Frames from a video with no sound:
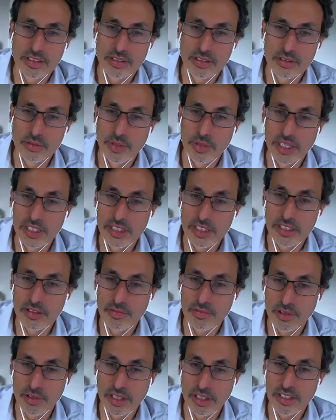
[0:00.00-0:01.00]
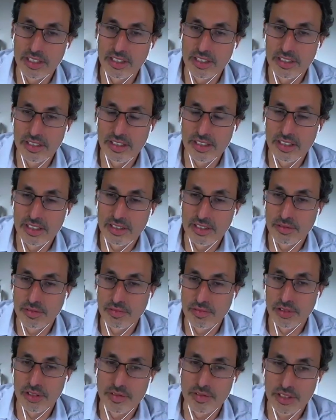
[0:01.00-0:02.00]
too many of one and, and too
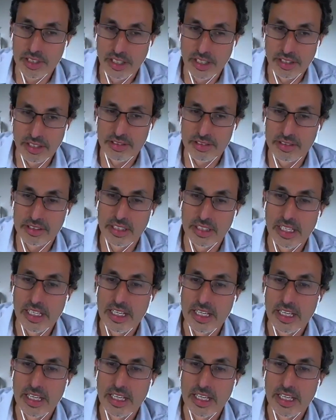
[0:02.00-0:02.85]
few of the others. Yeah, oh